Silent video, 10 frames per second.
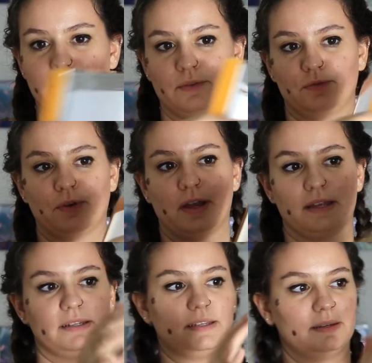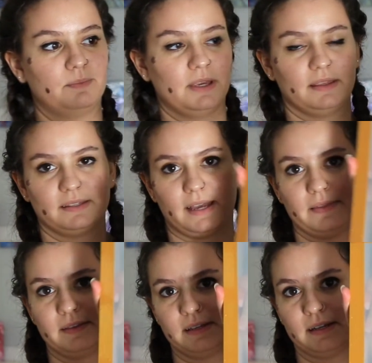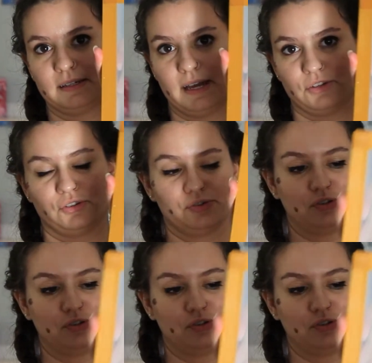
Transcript: then the front, being the side that's going to touch your